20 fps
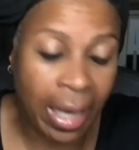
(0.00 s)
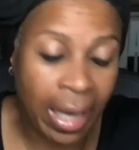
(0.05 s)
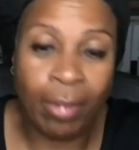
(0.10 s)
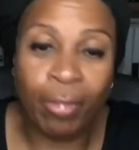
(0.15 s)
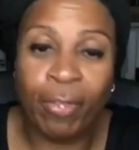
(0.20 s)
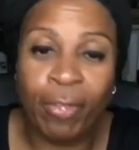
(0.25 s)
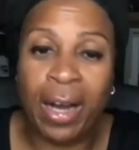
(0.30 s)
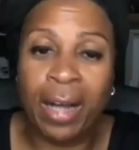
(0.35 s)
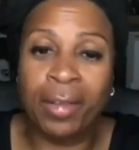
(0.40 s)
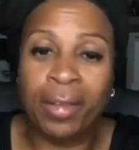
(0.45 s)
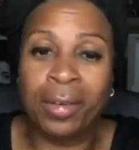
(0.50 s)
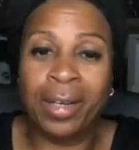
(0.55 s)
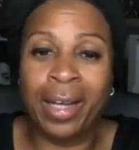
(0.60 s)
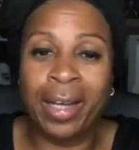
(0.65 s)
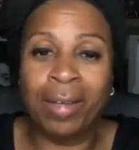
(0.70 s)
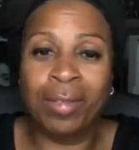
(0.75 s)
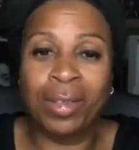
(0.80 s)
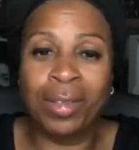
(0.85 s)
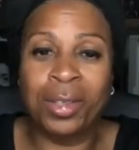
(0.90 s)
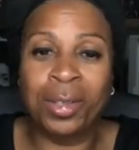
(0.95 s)
father
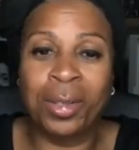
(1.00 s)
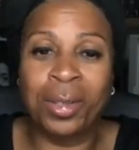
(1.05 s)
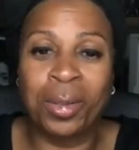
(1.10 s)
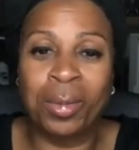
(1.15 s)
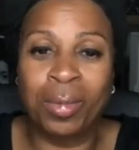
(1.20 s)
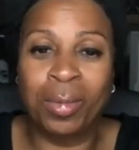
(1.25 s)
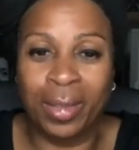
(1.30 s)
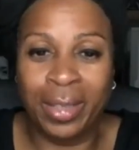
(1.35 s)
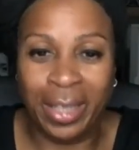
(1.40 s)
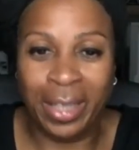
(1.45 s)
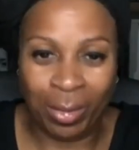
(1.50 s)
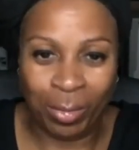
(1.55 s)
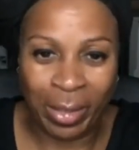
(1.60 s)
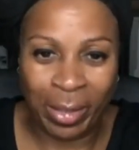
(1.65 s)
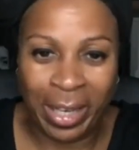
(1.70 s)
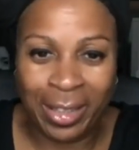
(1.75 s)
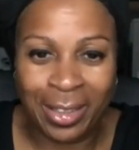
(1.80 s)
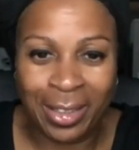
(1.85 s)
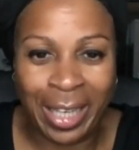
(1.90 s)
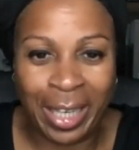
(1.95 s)
that, again, we
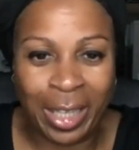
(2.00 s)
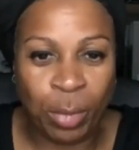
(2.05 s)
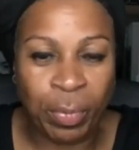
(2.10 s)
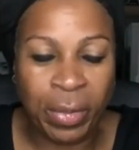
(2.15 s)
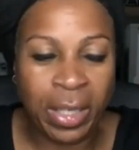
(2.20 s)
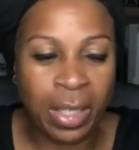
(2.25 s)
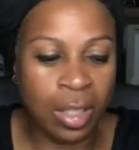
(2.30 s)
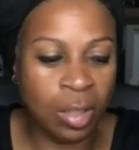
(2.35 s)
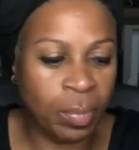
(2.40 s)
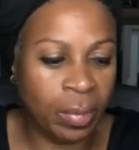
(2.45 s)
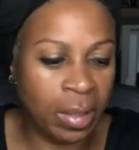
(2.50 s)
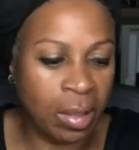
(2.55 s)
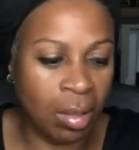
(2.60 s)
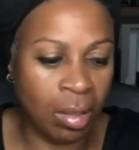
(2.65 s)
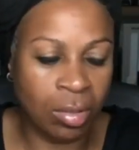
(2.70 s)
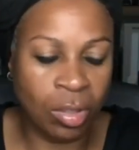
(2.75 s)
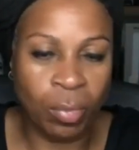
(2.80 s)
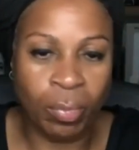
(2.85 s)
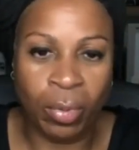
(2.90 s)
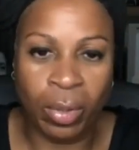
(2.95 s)
had encyclopedias, but he
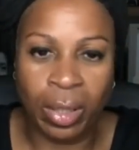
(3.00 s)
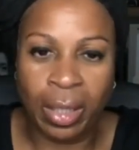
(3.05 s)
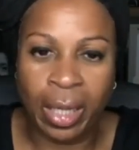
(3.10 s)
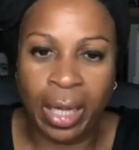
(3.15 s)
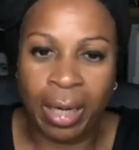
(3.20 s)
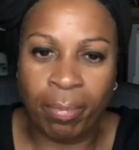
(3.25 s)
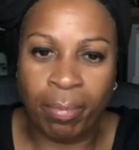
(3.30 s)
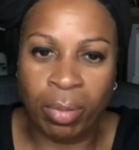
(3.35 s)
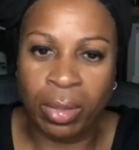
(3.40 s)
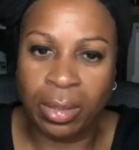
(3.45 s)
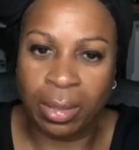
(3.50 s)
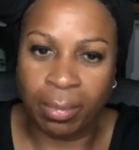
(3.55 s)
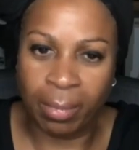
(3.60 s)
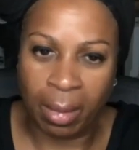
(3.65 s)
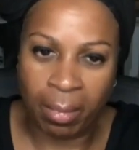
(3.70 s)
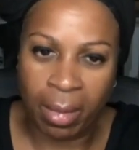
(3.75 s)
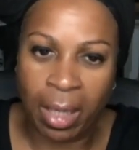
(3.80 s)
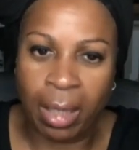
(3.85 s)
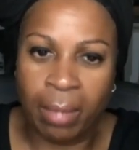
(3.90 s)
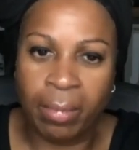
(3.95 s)
also brought a lot of books and my
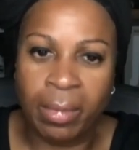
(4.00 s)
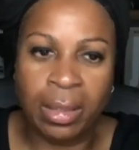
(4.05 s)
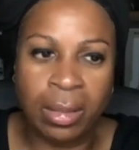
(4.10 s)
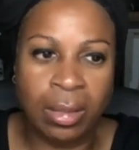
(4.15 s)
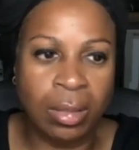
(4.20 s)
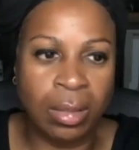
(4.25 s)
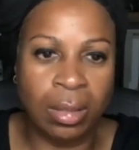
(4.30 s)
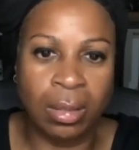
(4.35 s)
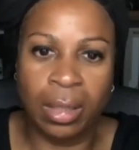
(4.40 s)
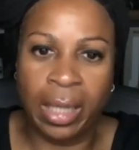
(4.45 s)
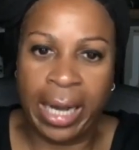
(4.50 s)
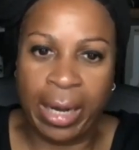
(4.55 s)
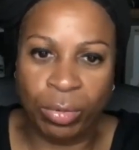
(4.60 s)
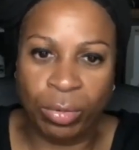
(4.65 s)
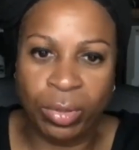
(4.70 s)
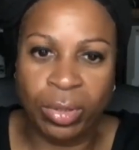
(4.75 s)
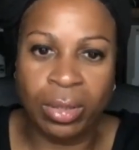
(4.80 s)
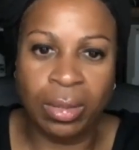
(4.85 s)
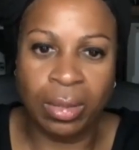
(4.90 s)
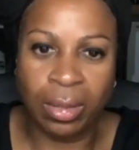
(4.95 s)
mom into the
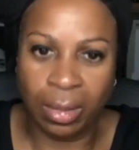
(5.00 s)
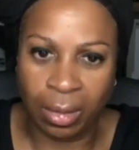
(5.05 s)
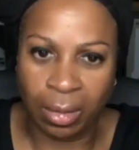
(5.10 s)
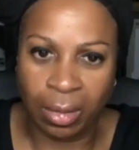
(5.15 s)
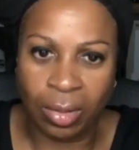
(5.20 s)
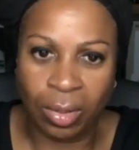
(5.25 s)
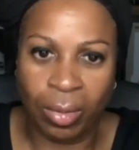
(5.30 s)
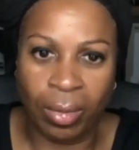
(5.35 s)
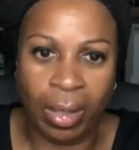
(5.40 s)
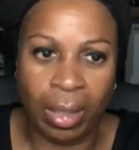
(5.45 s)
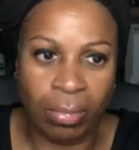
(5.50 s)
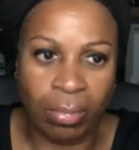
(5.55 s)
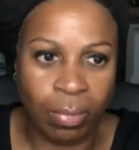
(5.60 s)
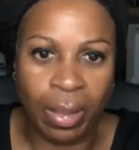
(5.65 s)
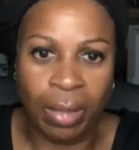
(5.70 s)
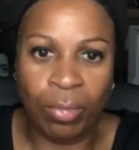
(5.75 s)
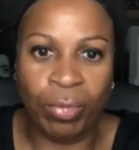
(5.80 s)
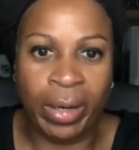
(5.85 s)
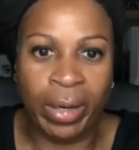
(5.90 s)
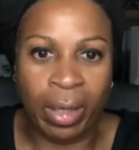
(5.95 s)
house. And so
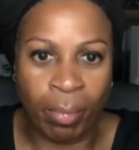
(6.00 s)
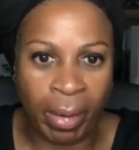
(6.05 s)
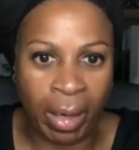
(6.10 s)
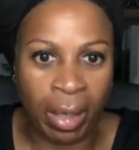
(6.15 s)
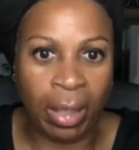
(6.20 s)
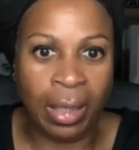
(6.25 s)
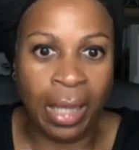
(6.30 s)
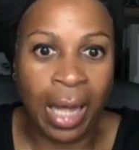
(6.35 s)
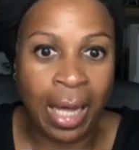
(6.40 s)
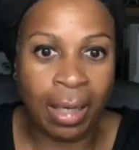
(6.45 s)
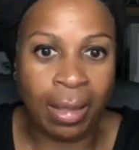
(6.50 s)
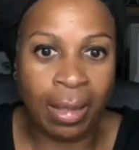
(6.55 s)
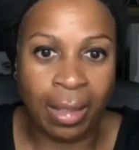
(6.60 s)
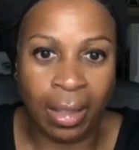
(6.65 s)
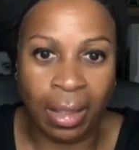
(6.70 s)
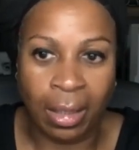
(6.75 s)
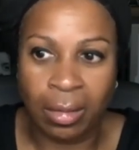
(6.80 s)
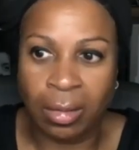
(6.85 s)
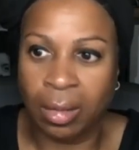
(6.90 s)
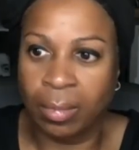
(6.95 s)
I read about a lot of
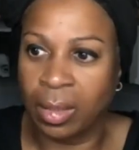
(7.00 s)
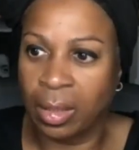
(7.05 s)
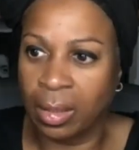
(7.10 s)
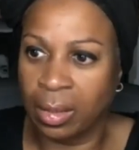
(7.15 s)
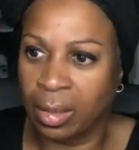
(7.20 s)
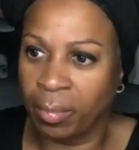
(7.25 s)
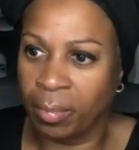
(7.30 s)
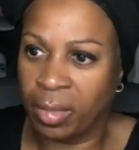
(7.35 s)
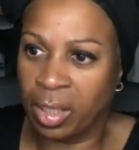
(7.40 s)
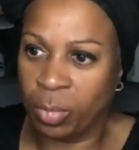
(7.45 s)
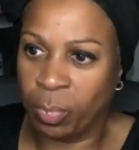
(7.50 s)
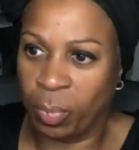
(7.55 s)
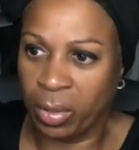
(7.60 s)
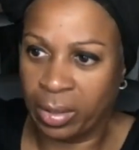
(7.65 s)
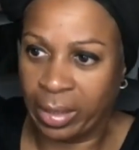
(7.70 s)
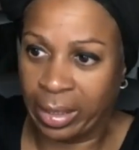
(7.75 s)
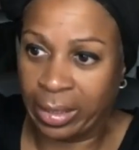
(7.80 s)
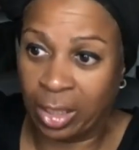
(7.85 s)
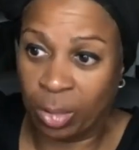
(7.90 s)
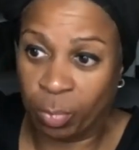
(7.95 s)
things. And some of these
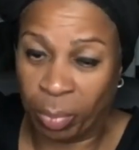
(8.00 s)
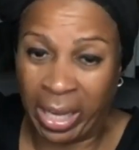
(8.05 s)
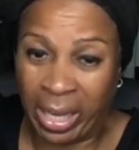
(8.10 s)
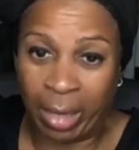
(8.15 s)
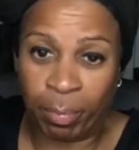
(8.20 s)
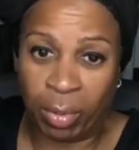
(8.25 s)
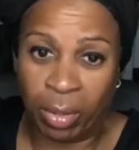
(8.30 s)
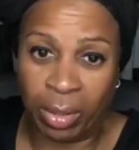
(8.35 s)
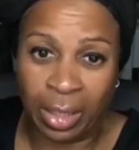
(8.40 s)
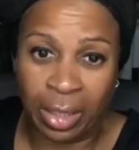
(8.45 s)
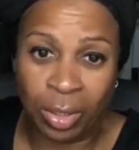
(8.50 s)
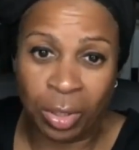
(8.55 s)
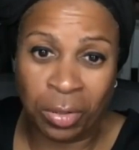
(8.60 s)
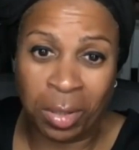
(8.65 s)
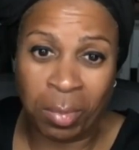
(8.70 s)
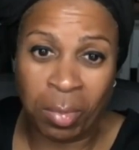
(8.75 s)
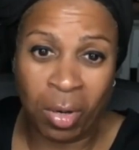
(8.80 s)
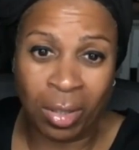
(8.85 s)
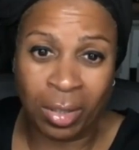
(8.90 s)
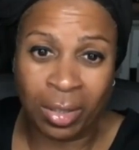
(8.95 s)
books, like this Black book that
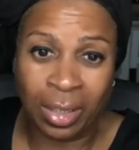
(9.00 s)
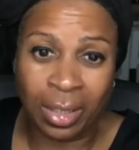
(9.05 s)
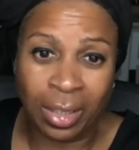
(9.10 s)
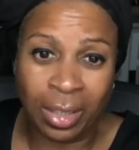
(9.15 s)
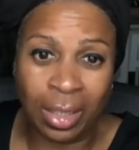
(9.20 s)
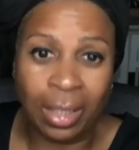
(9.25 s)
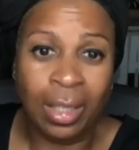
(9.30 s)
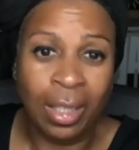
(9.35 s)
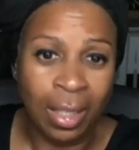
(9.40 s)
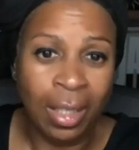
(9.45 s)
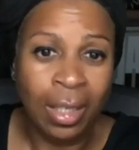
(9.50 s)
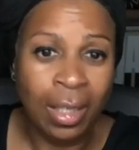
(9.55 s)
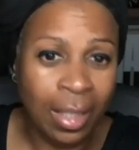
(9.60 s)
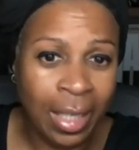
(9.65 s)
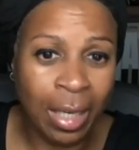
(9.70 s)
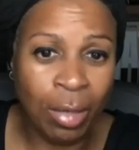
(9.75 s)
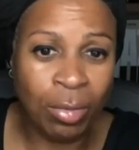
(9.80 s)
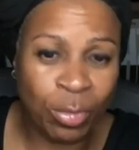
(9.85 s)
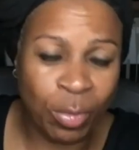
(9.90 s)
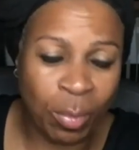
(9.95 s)
Toni Morrison did,
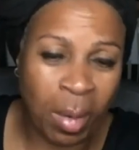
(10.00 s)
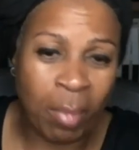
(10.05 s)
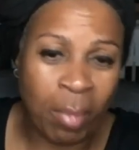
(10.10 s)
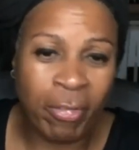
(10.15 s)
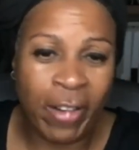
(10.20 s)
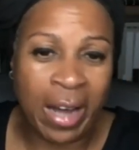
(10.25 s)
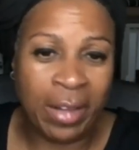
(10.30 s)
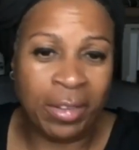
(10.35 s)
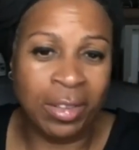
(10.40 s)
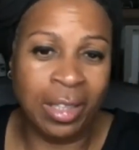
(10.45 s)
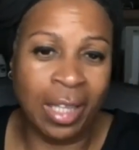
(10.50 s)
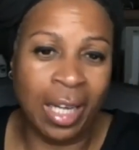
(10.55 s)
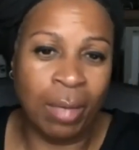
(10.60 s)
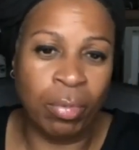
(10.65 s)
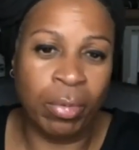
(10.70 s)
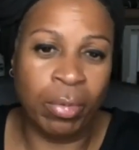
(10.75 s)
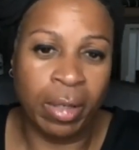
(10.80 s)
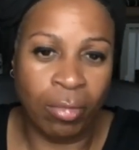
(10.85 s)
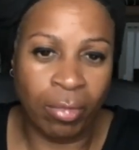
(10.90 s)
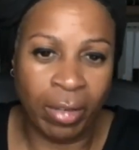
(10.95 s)
that was from my father's
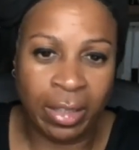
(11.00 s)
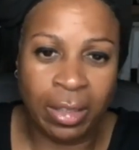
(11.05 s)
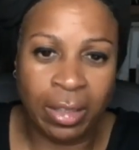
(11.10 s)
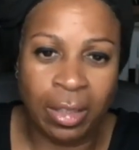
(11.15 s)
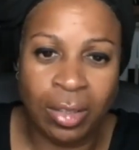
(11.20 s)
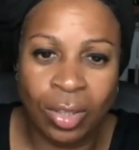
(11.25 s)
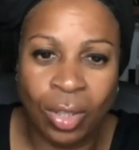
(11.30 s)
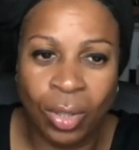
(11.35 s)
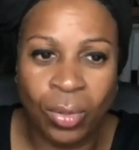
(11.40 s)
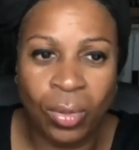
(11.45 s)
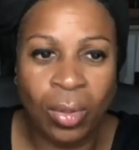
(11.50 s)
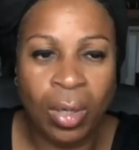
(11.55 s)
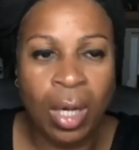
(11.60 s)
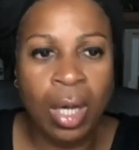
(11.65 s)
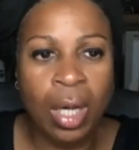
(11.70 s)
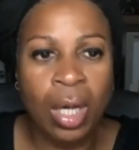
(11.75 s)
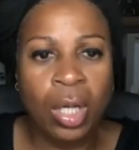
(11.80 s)
library, rest his soul.